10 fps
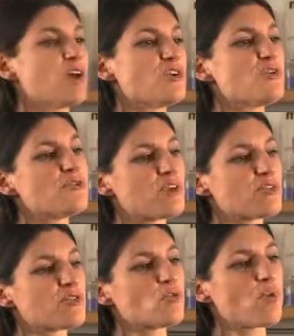using
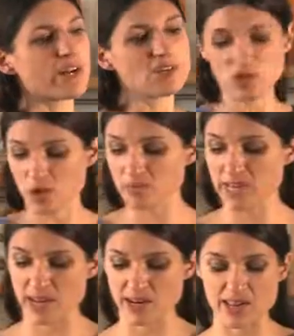the wet chop
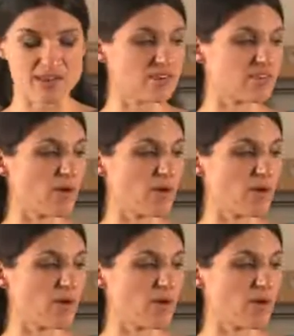technique.